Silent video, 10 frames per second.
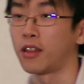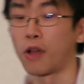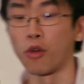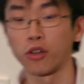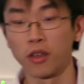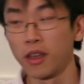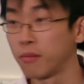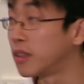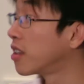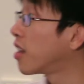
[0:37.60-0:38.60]
network,
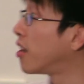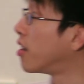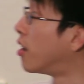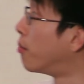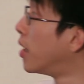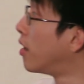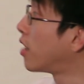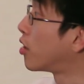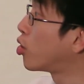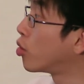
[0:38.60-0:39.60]
meaning that there
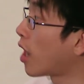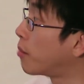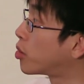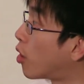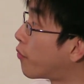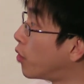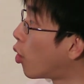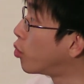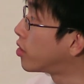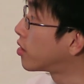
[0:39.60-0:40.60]
are two types of
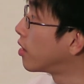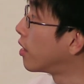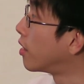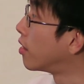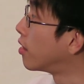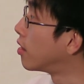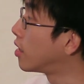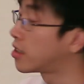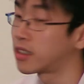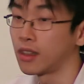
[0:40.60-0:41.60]
nodes in
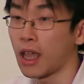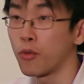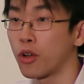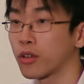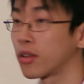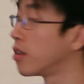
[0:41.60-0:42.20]
this network.